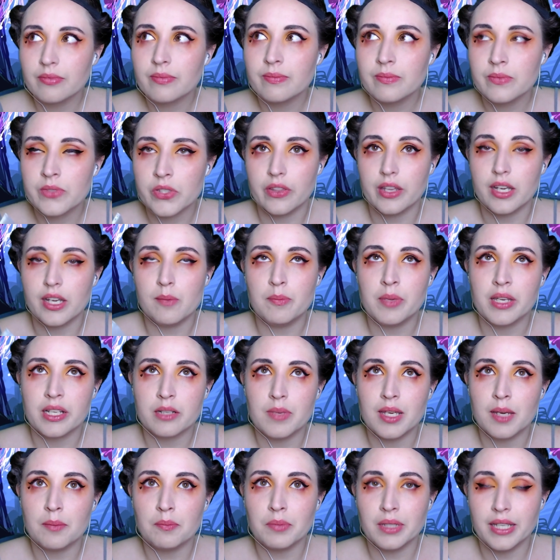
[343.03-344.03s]
So then he picked me
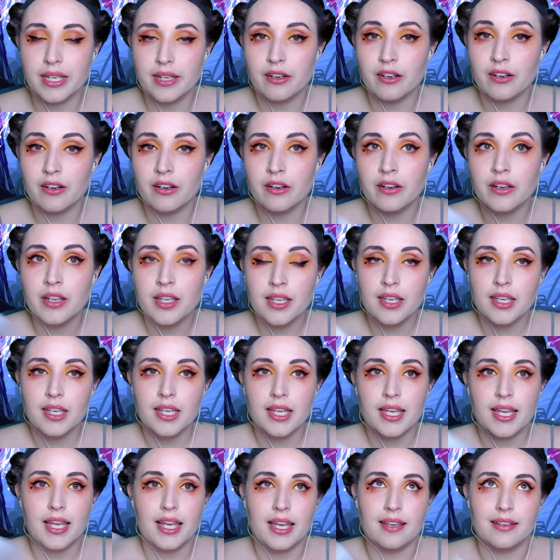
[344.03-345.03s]
up later,
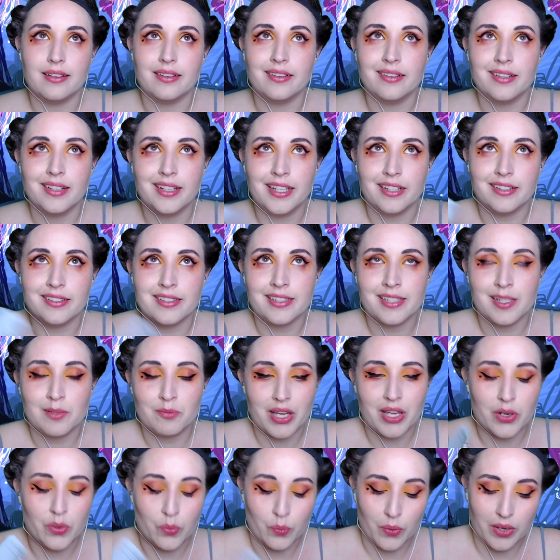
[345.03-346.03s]
and in some
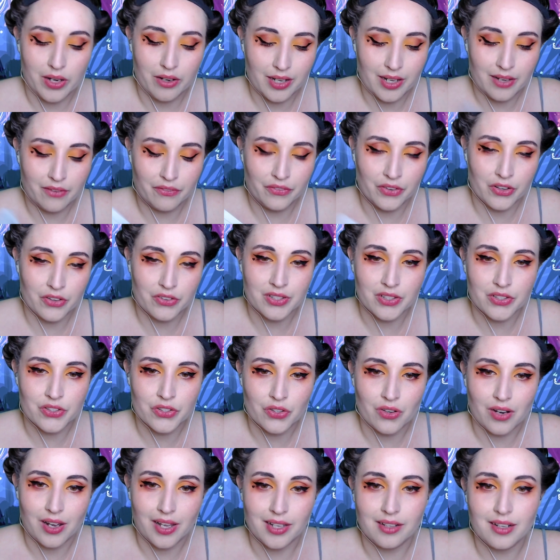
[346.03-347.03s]
kind of weird effort to
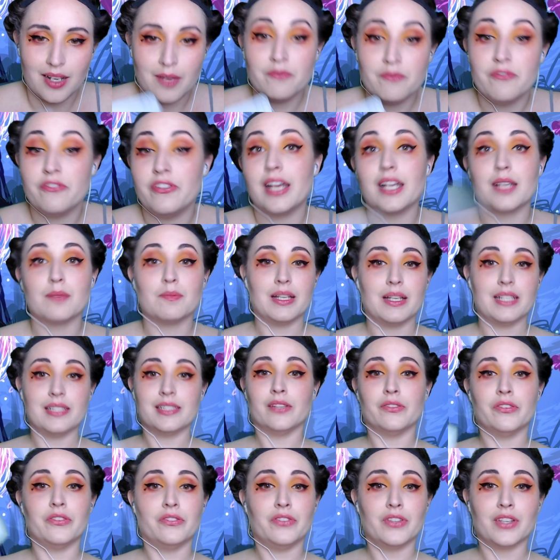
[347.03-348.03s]
try and, I'm fanning
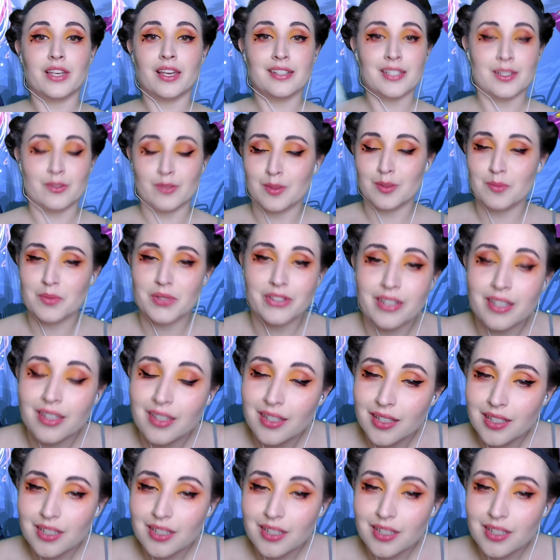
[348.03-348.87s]
myself if you can't tell what I'm doing,